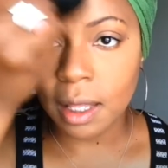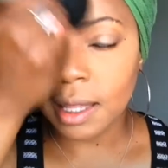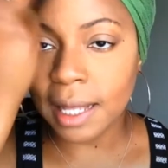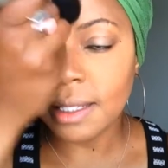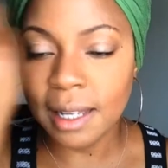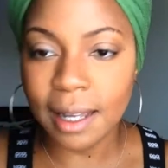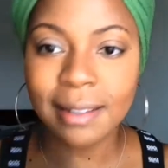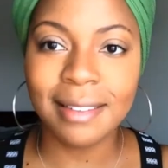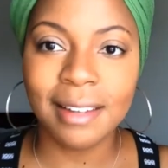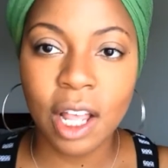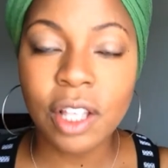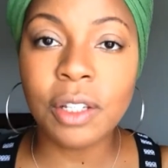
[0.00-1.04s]
That's it.
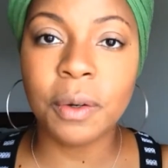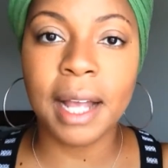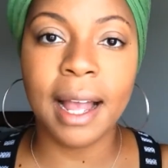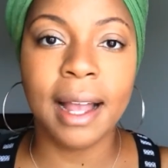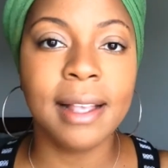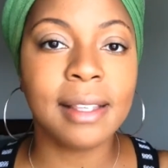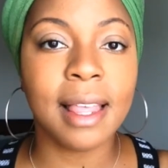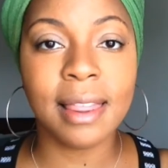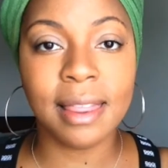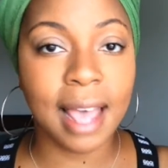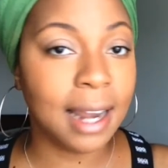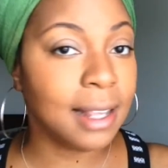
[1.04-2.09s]
So guys,
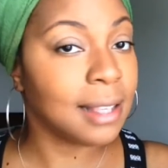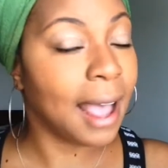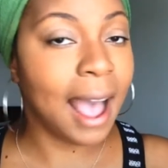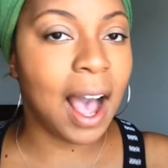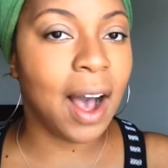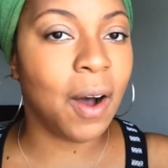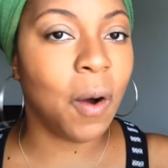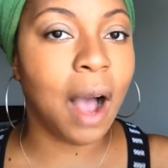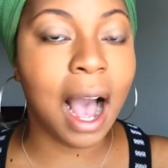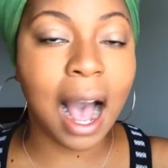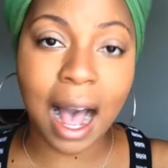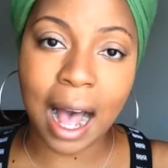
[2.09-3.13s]
that is how
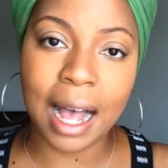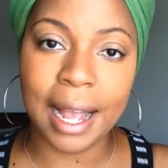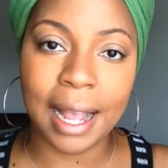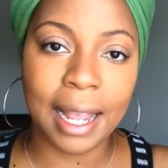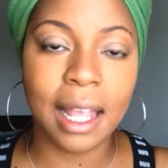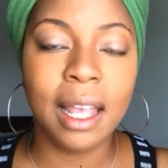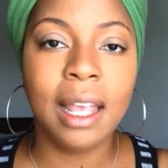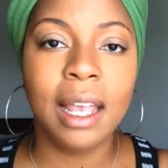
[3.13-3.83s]
I